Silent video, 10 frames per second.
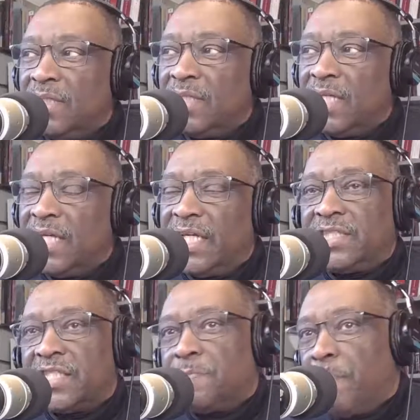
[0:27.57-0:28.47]
it
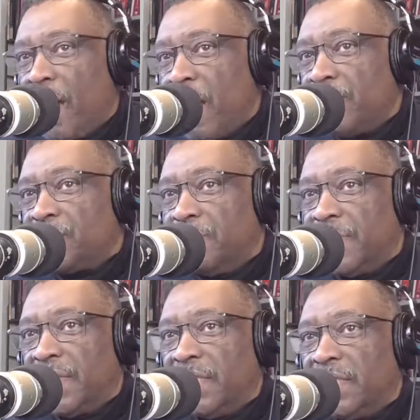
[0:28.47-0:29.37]
just bothers
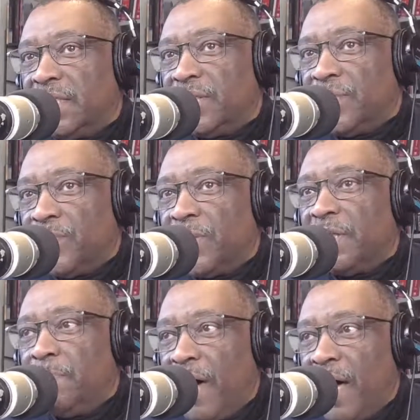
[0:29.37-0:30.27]
me. It really
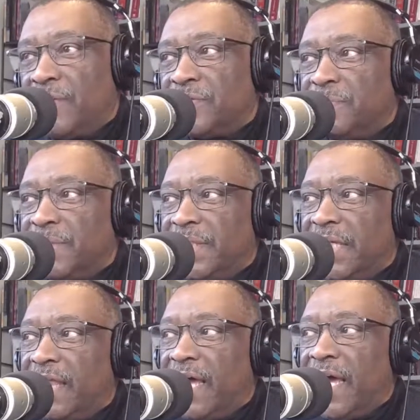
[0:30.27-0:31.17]
bothers me
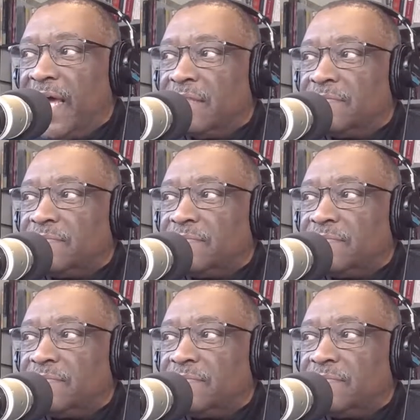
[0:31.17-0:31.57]
that